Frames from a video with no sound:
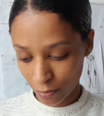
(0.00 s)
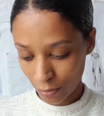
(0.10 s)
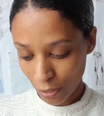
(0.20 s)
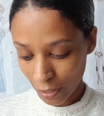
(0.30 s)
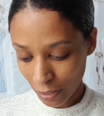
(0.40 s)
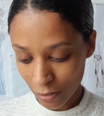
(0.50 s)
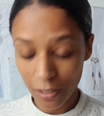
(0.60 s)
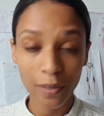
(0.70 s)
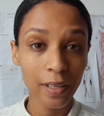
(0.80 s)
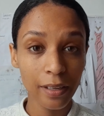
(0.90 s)
You guys know
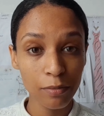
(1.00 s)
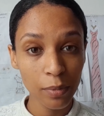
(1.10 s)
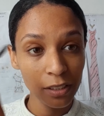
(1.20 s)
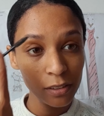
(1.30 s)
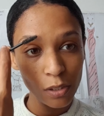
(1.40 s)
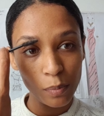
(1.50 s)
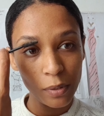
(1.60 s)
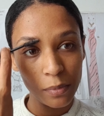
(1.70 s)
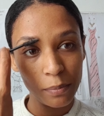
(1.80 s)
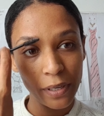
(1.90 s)
I love my soap on
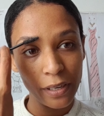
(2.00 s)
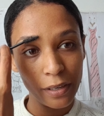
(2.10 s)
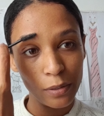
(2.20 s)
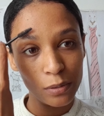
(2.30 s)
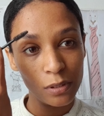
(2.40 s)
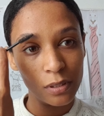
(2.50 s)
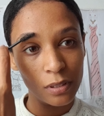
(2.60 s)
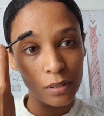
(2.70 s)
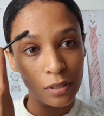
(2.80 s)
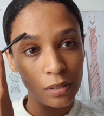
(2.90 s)
my brows.
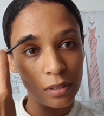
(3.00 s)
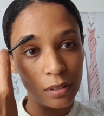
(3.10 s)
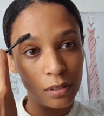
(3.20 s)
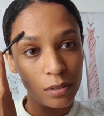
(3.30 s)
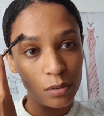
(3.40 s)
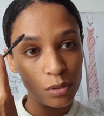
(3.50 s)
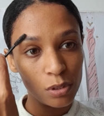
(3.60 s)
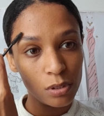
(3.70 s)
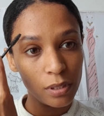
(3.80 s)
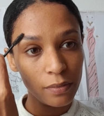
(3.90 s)
Just
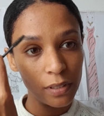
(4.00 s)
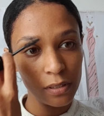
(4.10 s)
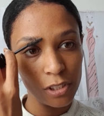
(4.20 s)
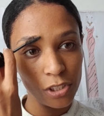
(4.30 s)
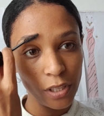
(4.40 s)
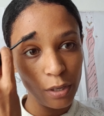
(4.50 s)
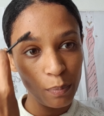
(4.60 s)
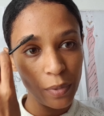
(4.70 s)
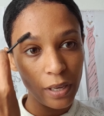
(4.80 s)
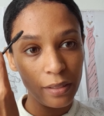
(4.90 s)
to give it shape.
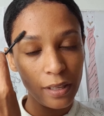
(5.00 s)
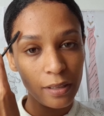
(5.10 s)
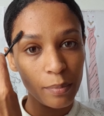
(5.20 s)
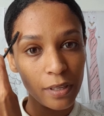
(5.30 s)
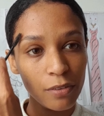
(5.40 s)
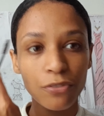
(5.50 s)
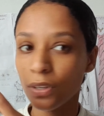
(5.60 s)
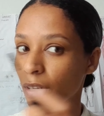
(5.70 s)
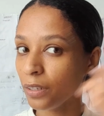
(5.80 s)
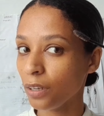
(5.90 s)
And then I'm going to fill
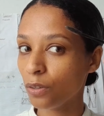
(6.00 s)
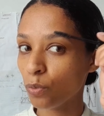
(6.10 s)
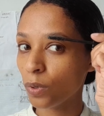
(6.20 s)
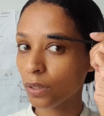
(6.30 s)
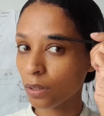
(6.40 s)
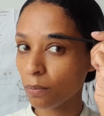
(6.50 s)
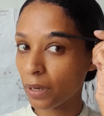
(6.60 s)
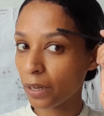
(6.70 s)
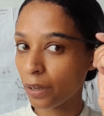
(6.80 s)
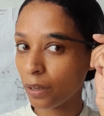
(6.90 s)
it in with
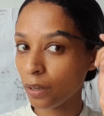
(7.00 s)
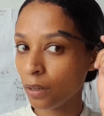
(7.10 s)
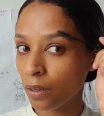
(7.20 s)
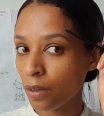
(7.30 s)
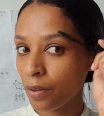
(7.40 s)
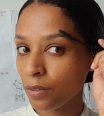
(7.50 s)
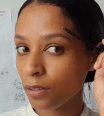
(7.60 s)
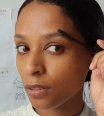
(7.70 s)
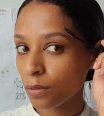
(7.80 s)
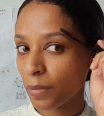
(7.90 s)
my
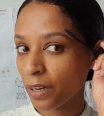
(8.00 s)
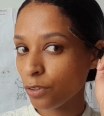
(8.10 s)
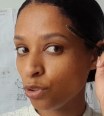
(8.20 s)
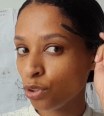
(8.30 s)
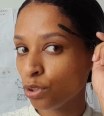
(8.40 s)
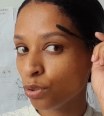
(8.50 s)
smudge.